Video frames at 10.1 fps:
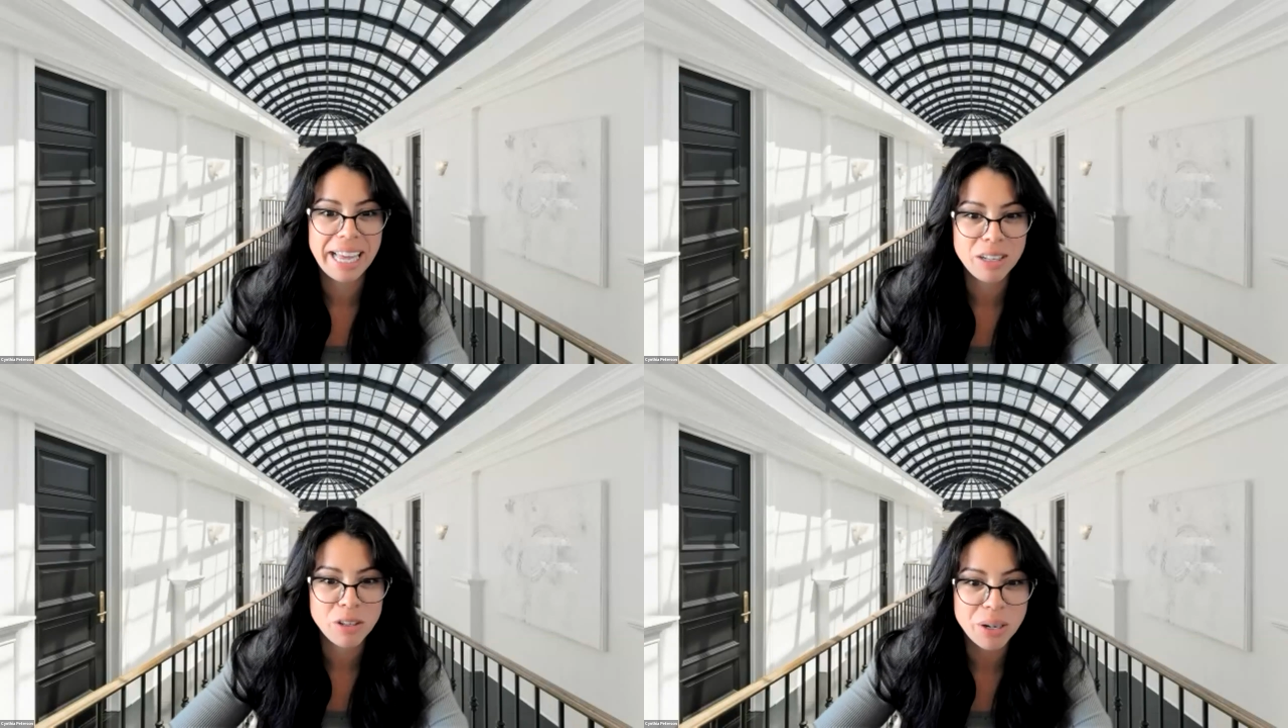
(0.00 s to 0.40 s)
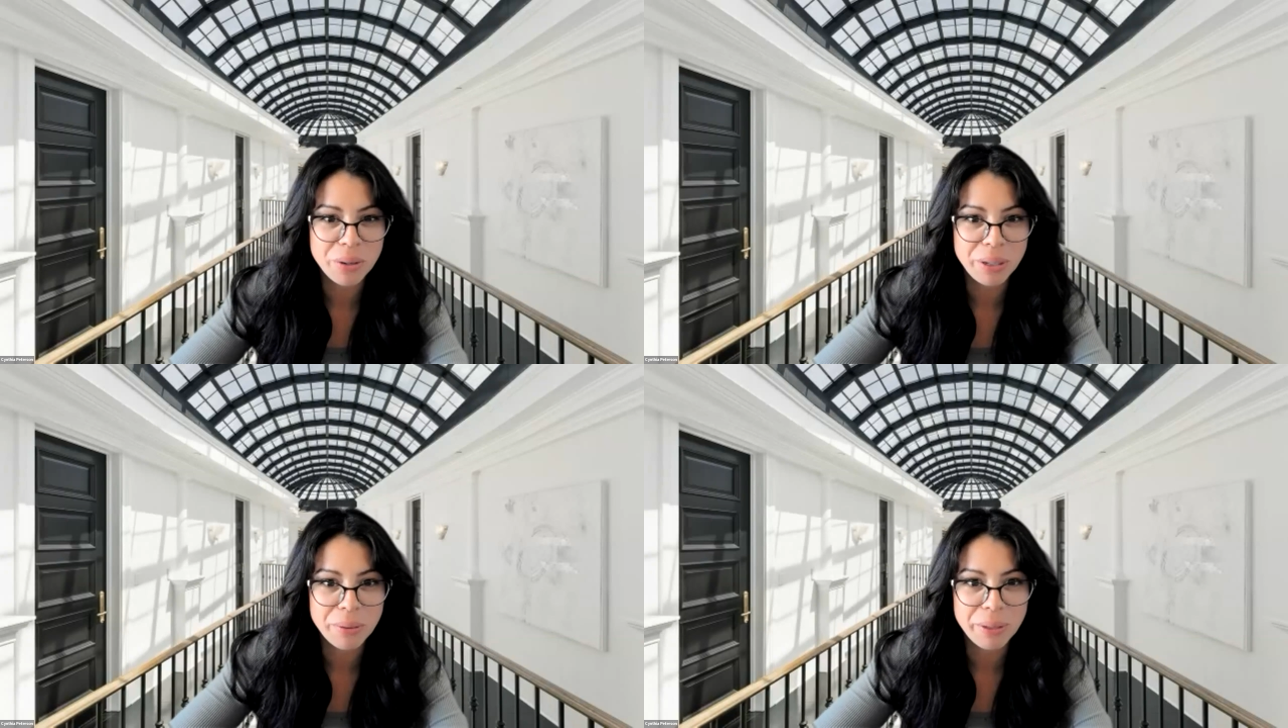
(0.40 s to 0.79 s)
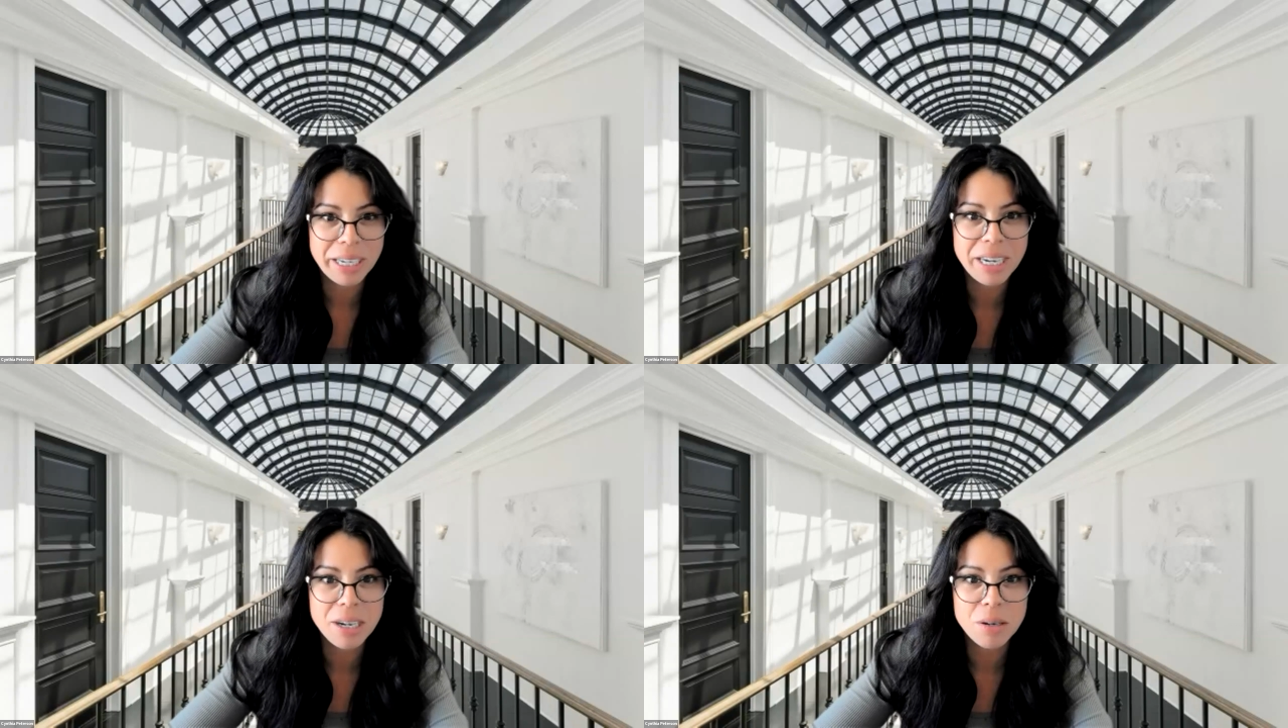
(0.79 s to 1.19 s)
So here we
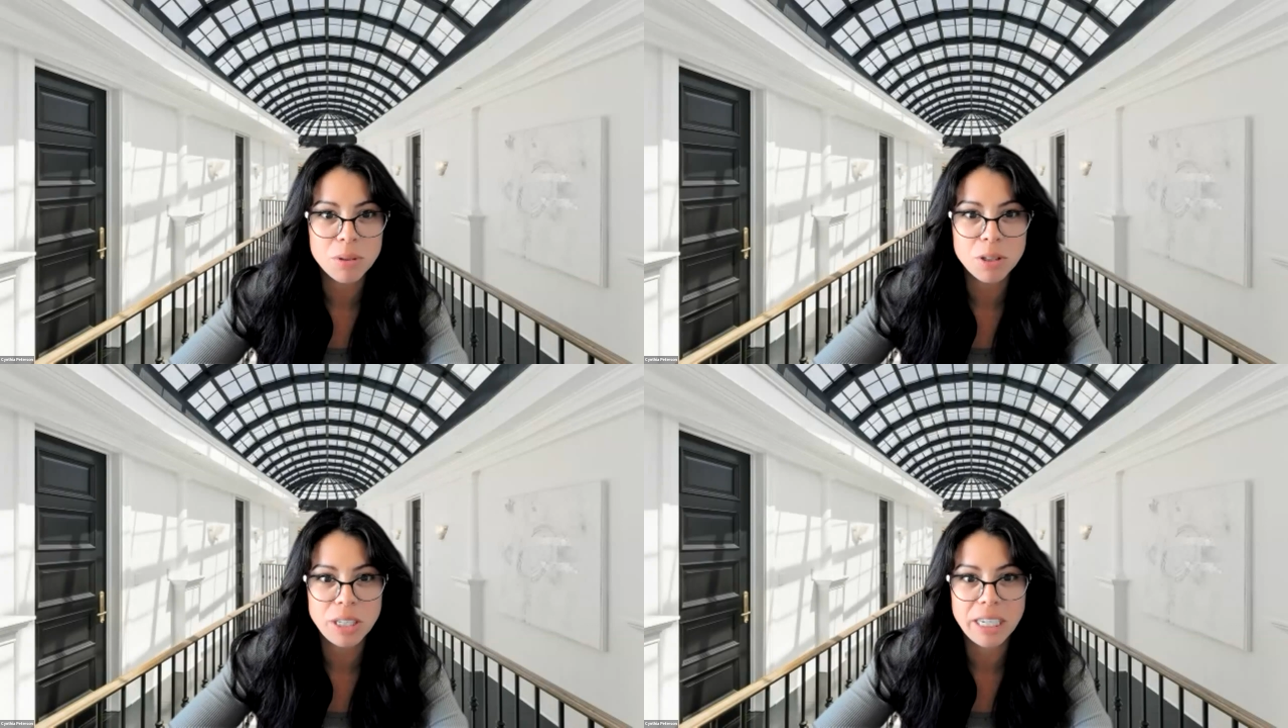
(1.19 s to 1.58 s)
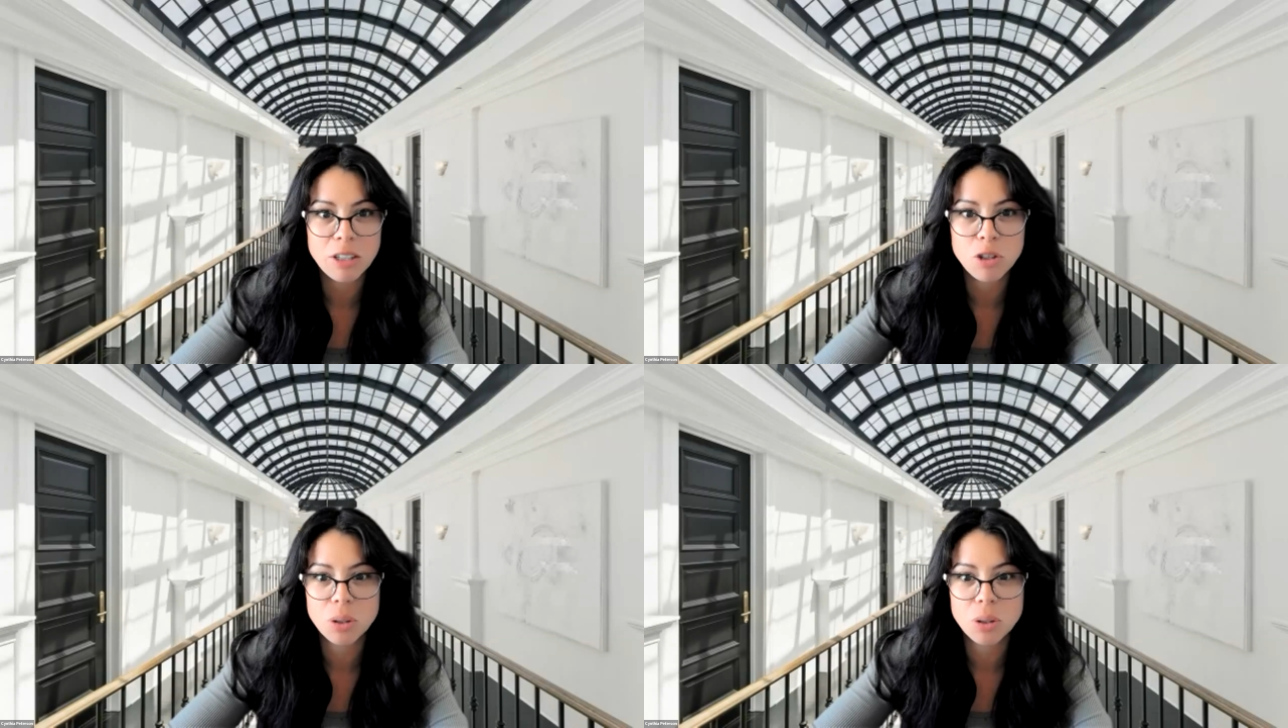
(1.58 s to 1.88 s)
go. We'll change